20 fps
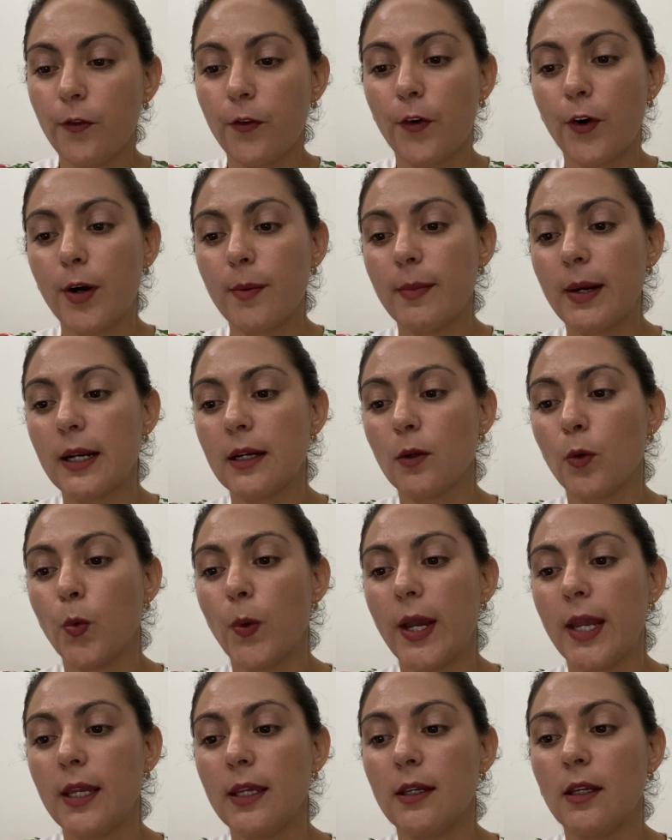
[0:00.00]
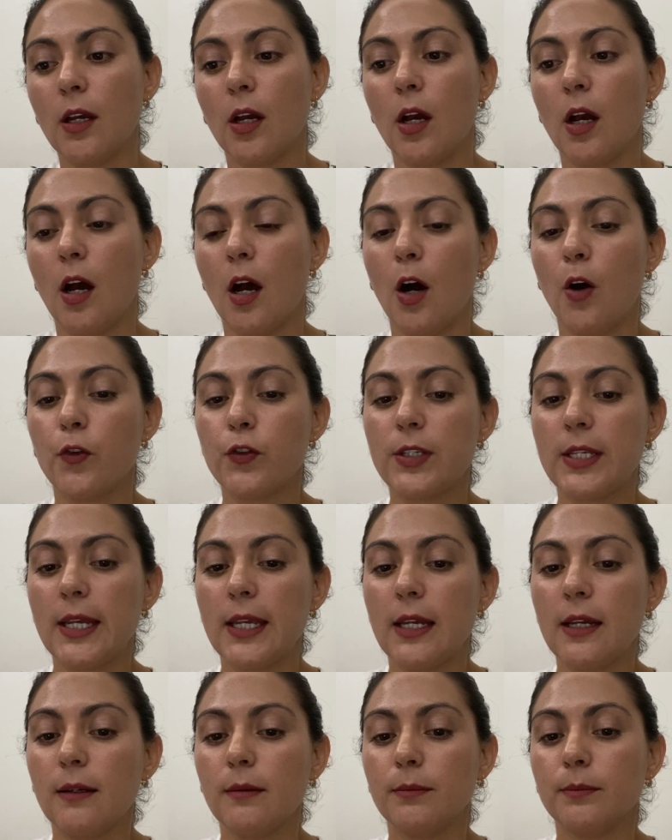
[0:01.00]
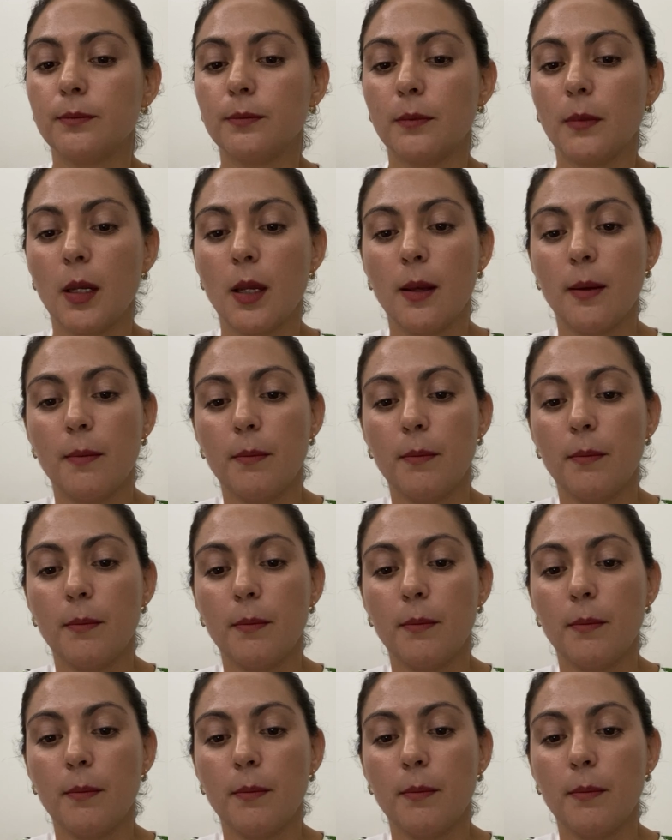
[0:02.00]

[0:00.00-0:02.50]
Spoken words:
formal way of saying